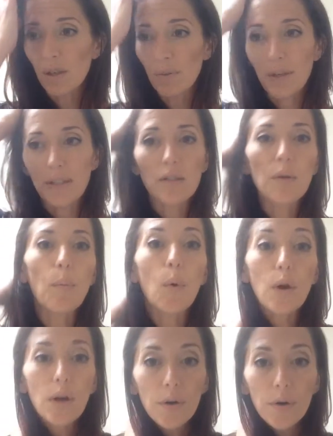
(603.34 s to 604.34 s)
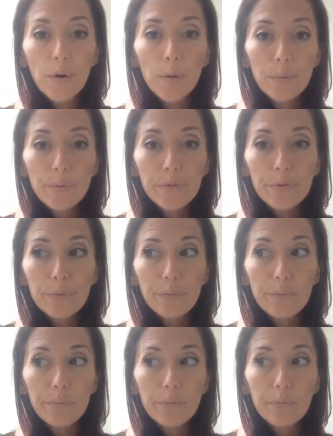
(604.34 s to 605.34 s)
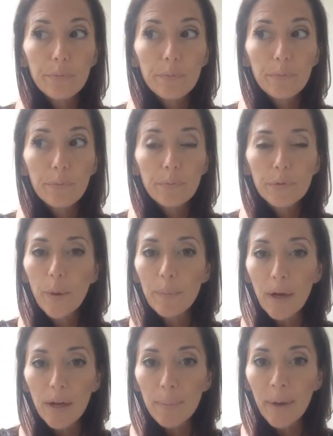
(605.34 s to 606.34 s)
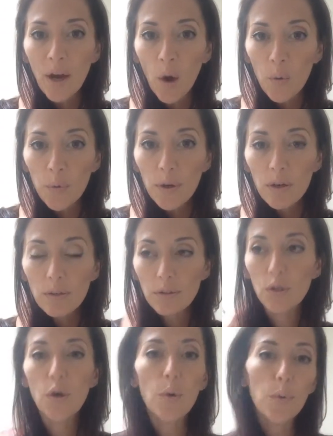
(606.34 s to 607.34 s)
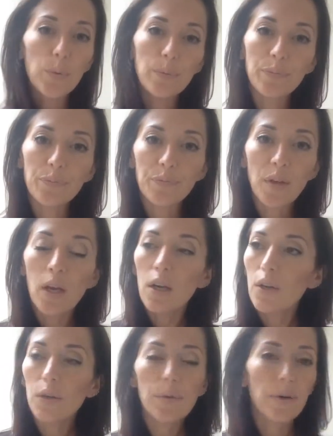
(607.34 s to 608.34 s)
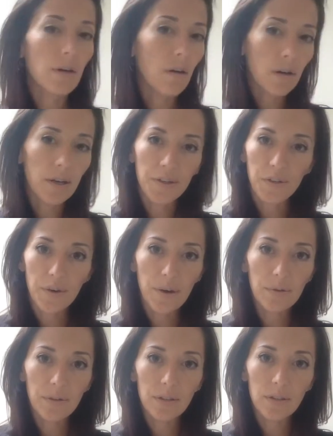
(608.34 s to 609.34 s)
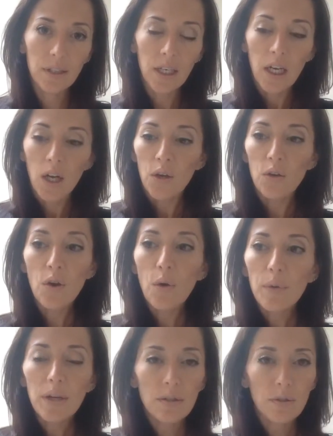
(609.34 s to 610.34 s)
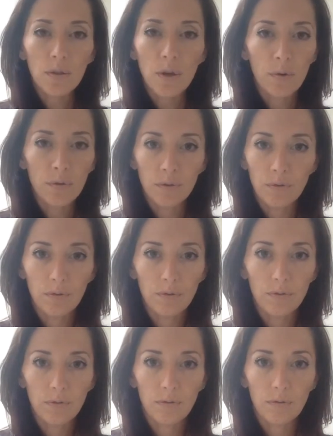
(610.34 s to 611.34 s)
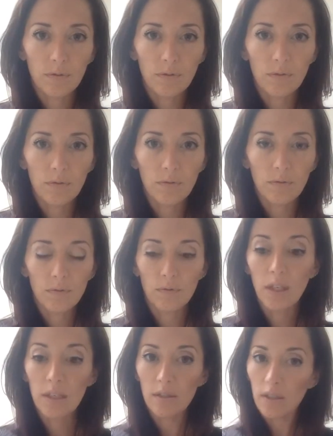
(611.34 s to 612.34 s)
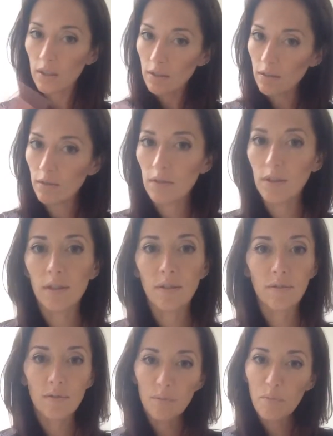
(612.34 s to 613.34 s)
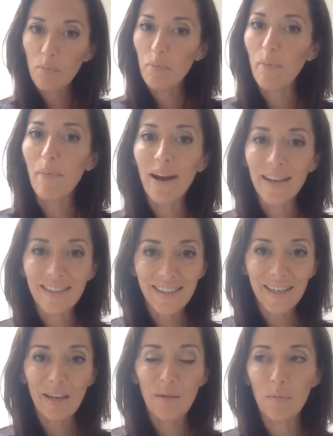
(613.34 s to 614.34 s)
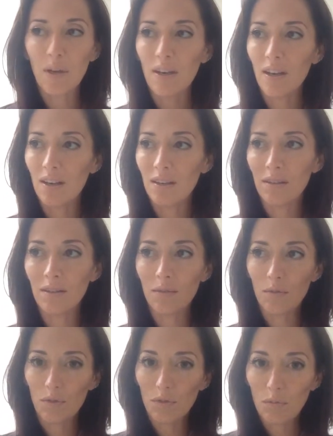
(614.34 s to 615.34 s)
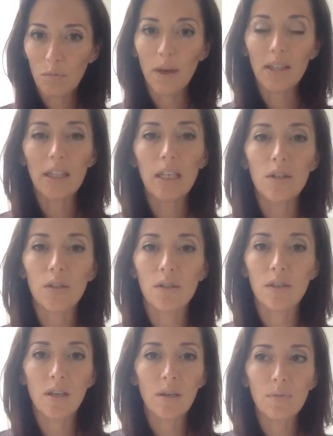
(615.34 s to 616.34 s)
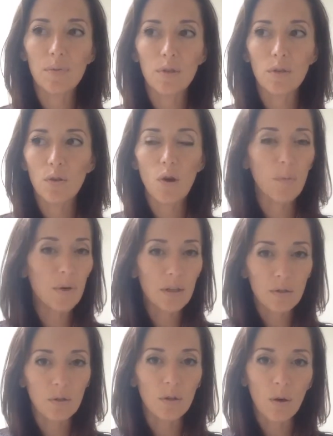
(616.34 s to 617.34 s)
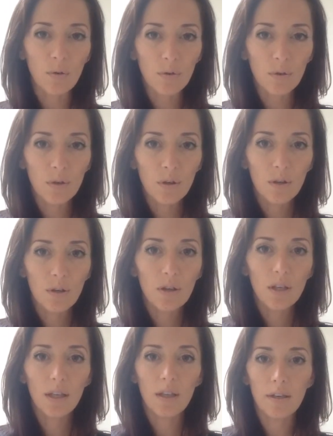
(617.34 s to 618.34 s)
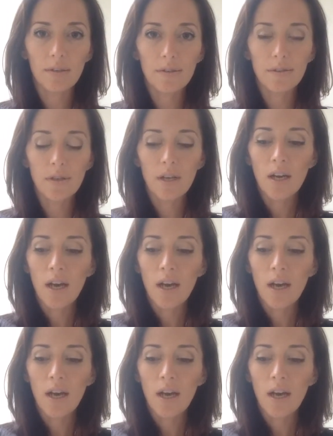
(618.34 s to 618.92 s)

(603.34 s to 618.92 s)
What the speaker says: And I went, support groups? So I'm not on my own? No, you are not on your own. No one is alone. At least in my team and my leaders' teams, nobody is alone in this.